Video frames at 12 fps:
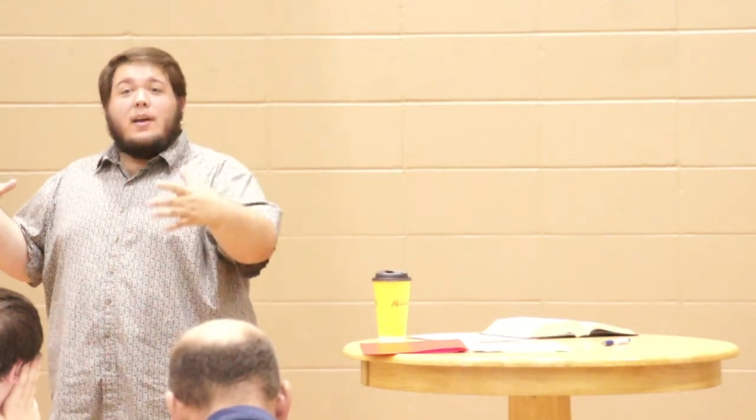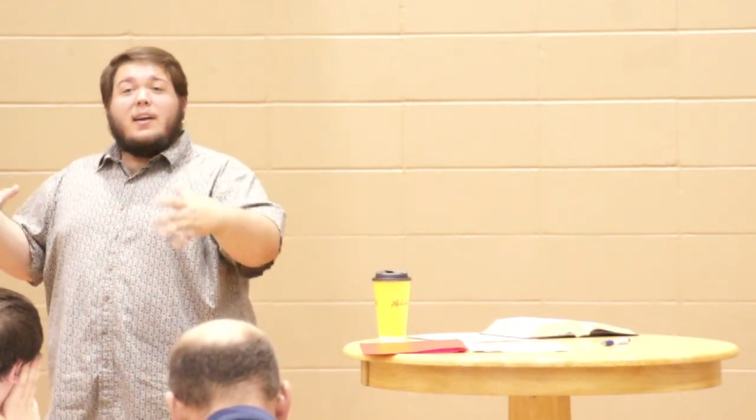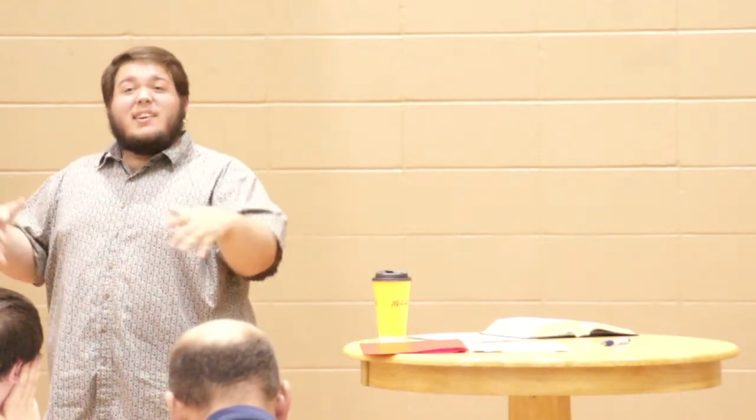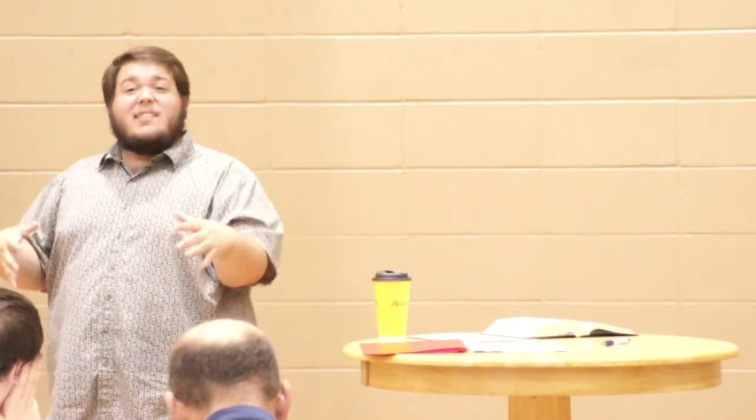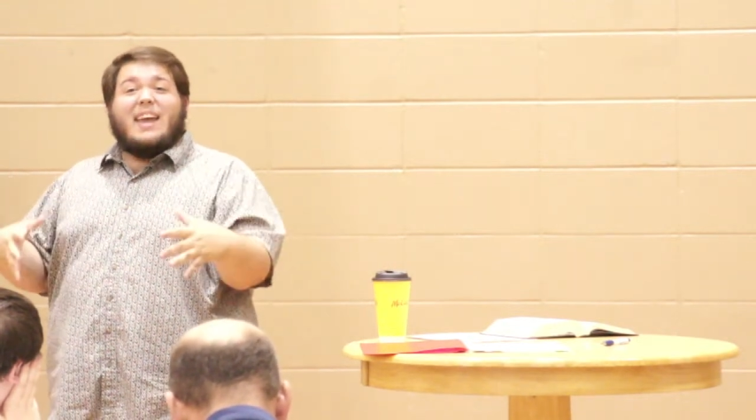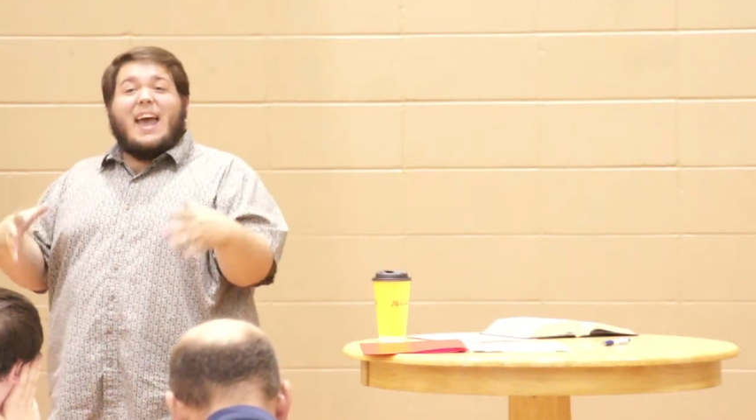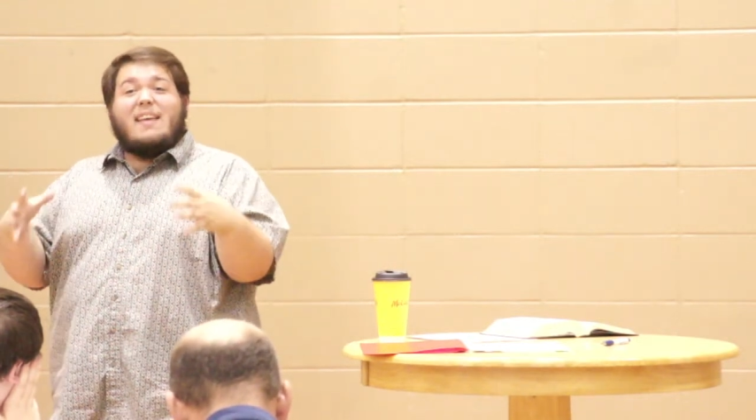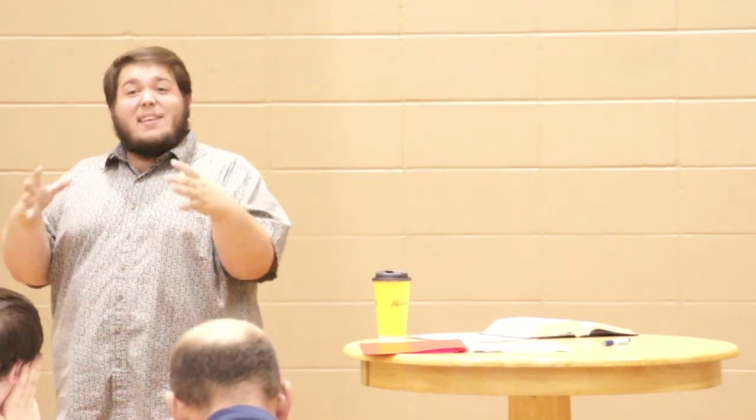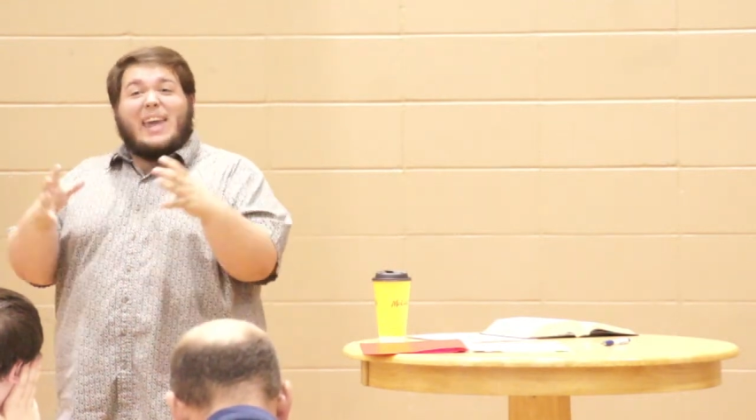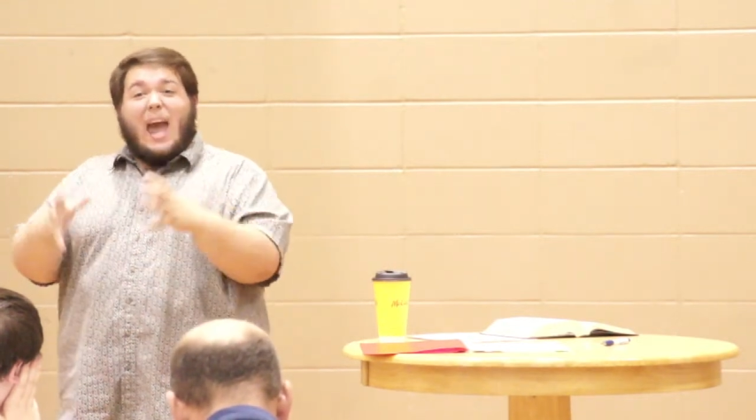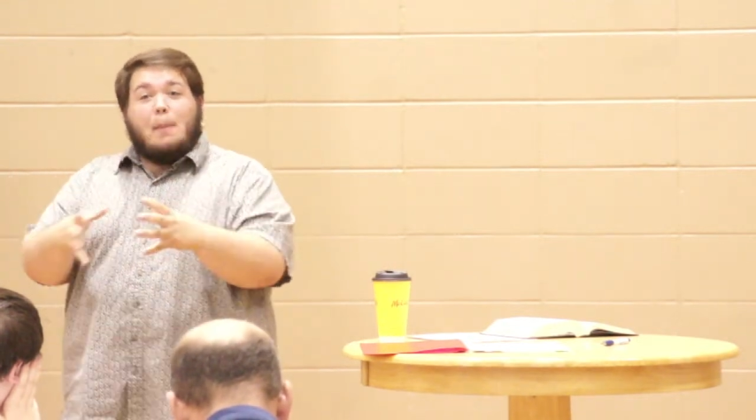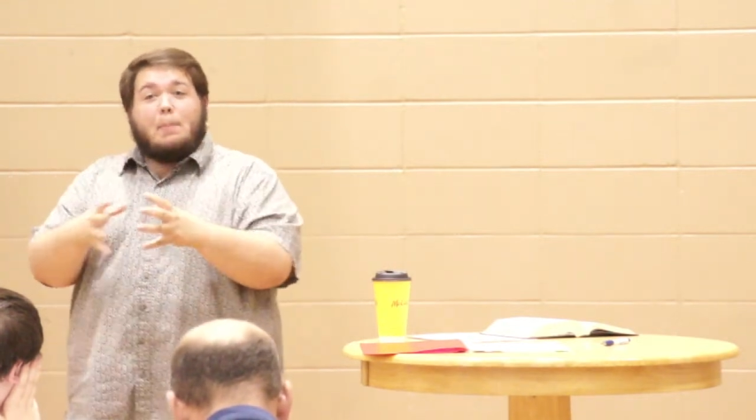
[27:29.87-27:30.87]
because he has a
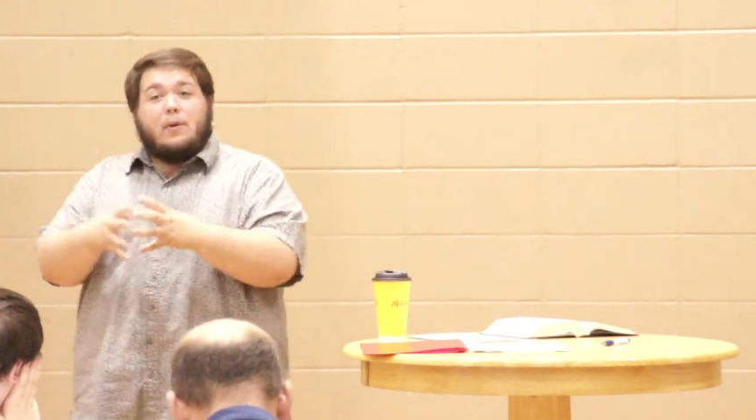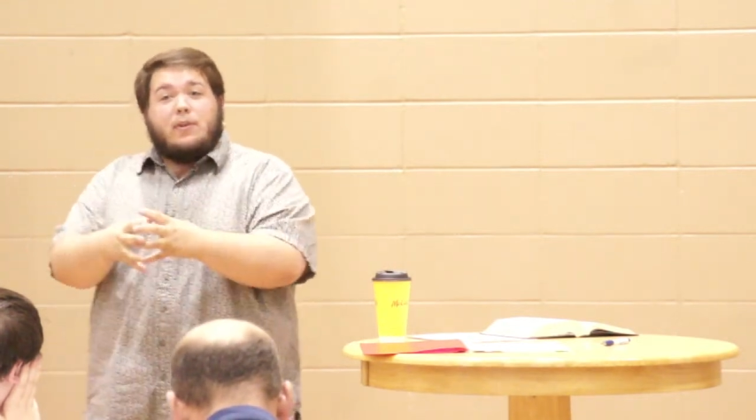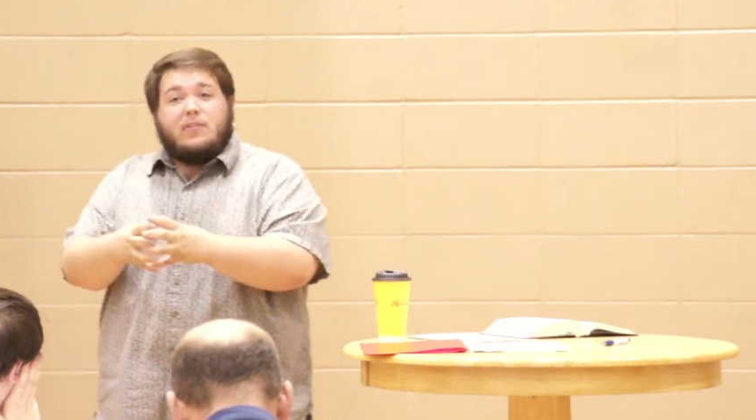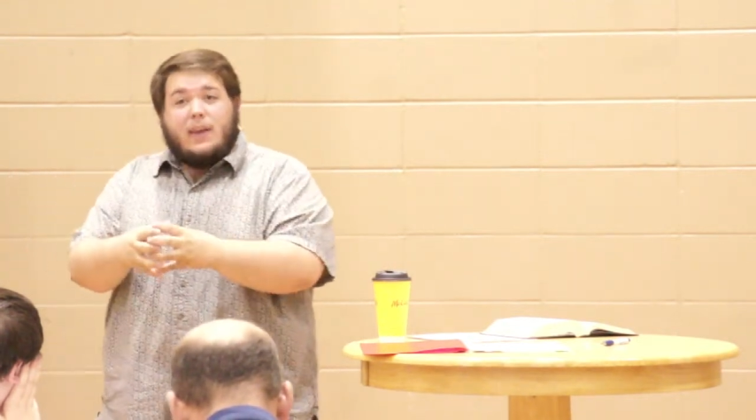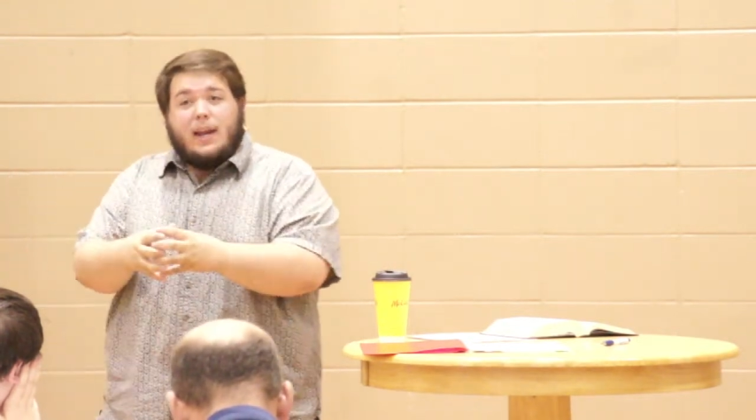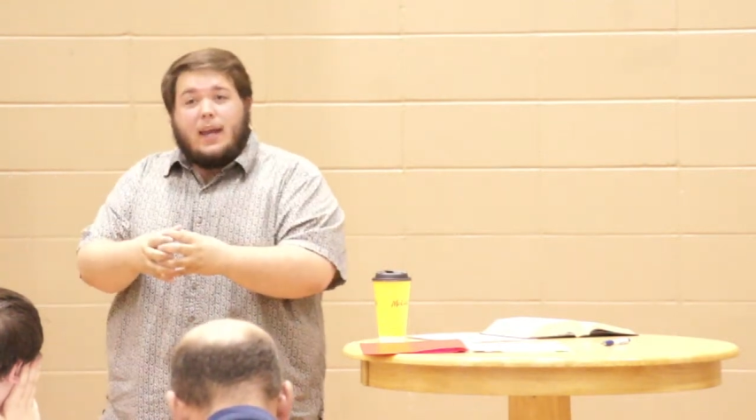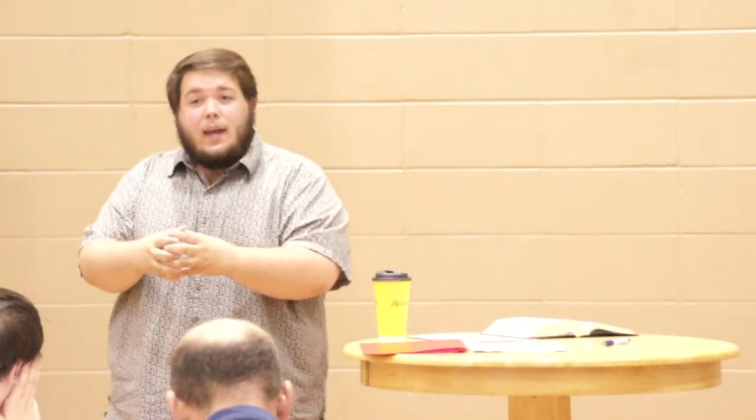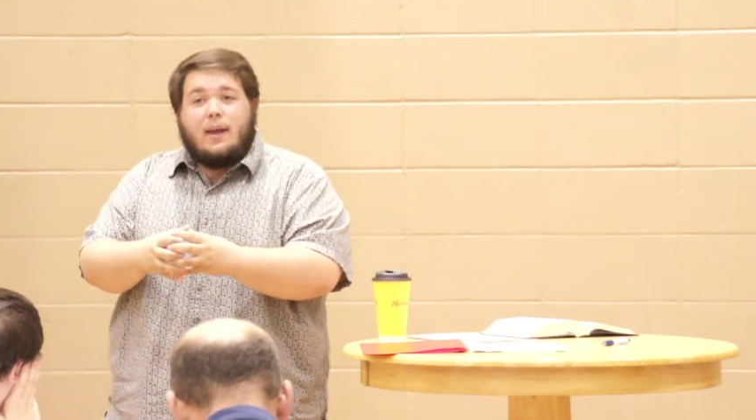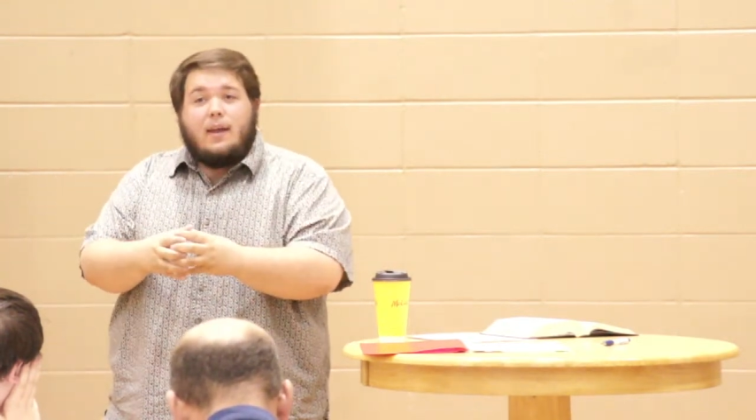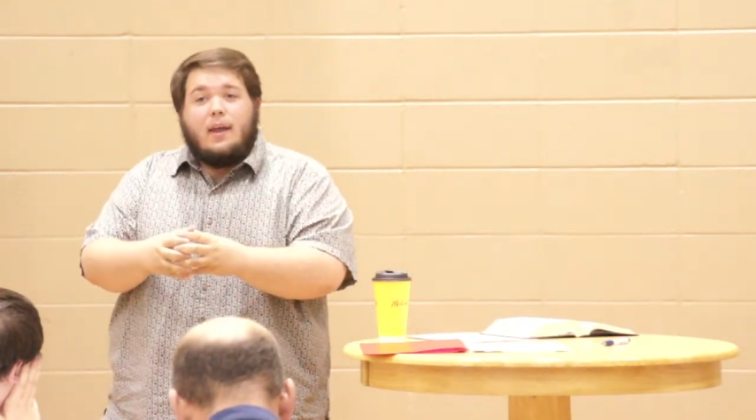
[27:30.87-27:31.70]
capital city.